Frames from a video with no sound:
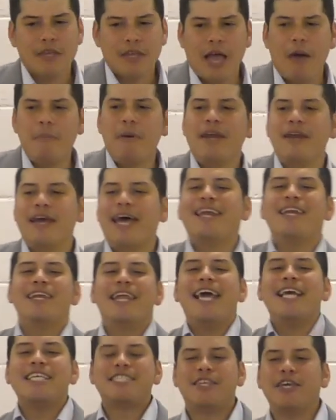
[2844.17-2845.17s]
I mean, at
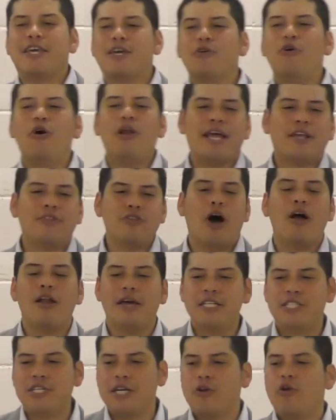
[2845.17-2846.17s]
least you can all
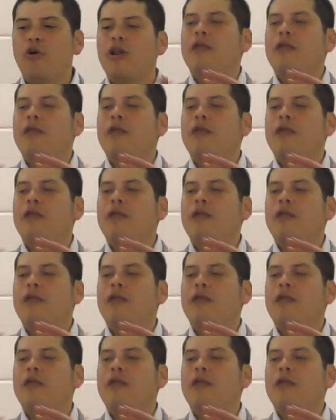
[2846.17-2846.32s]
acknowledge, you can all